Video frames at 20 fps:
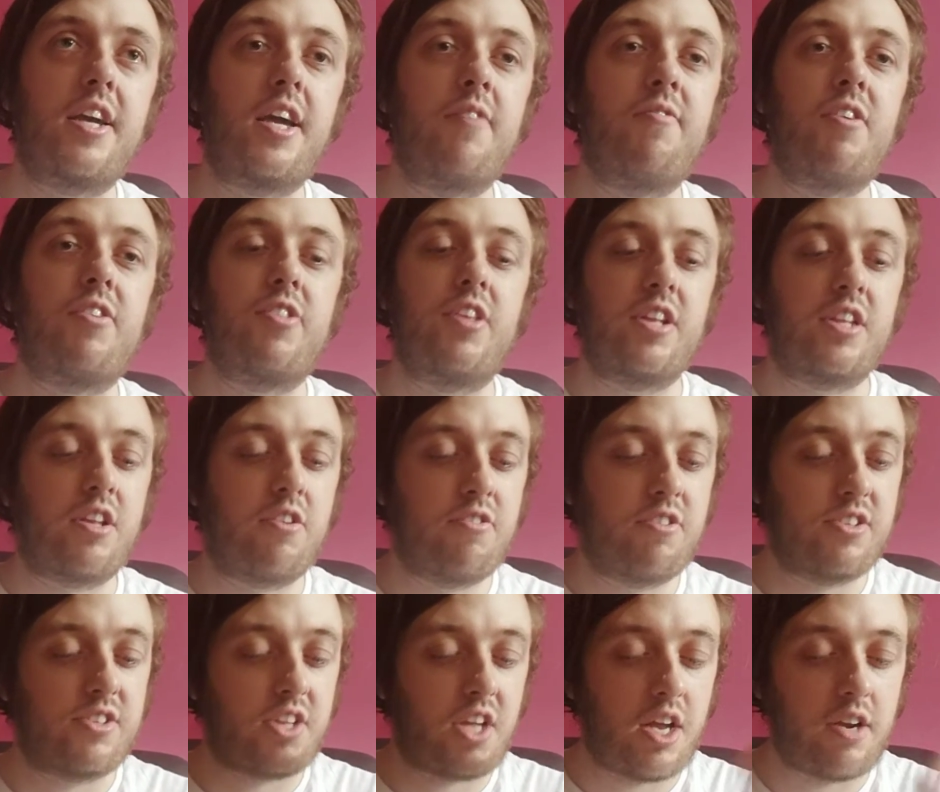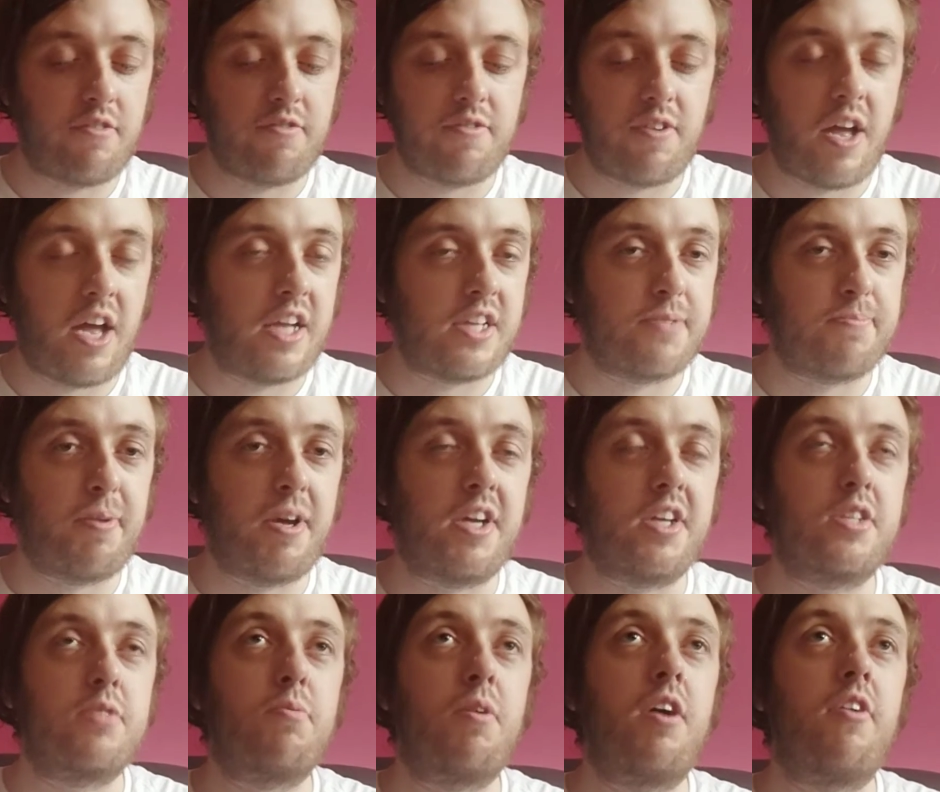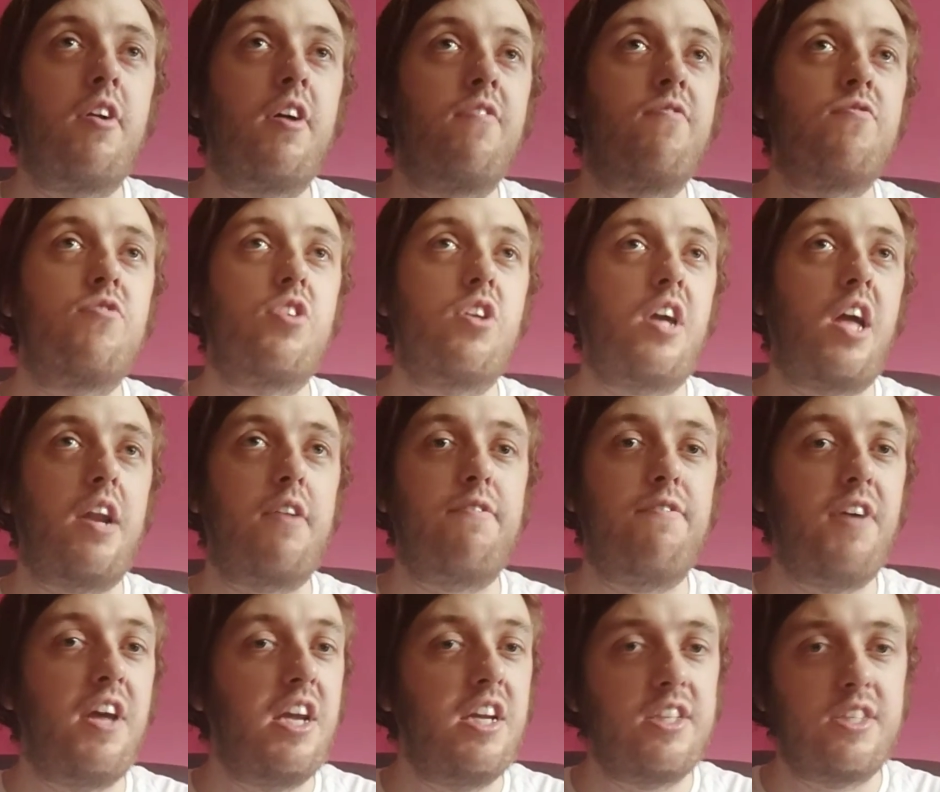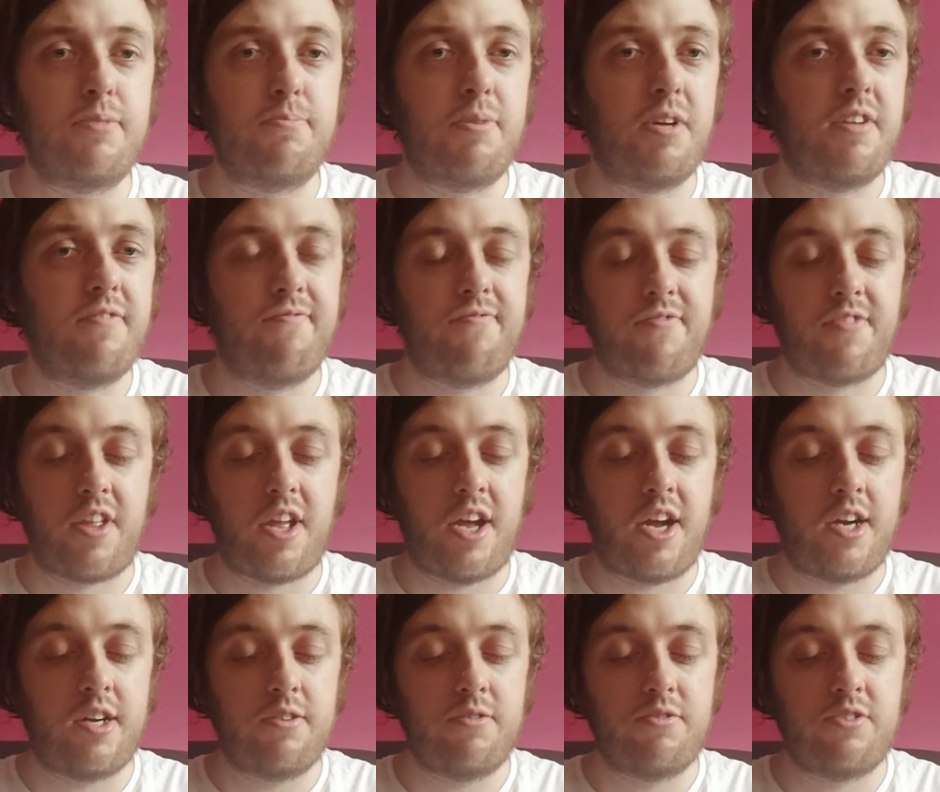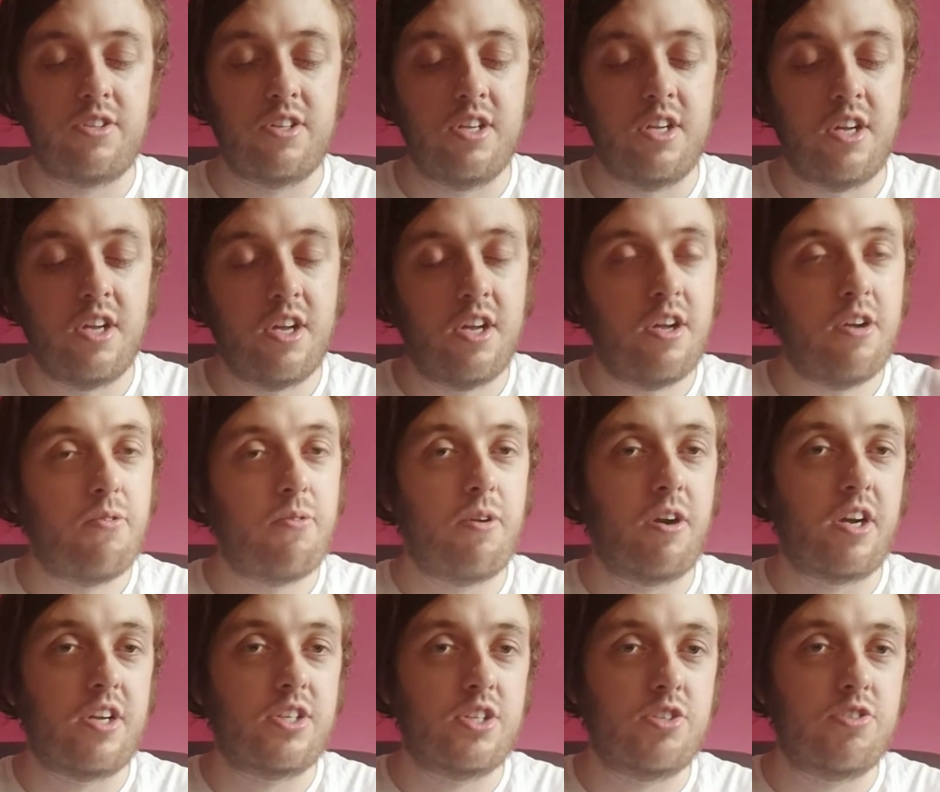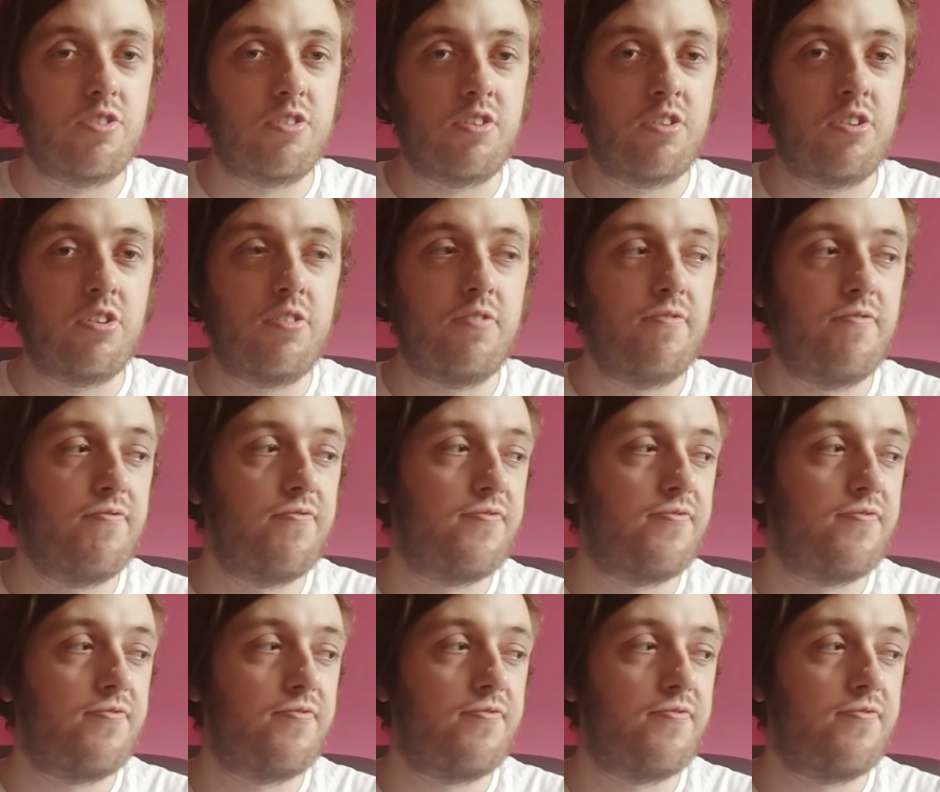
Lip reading: I think there is kind of aspects where she kind of fades a bit out, where I struggle.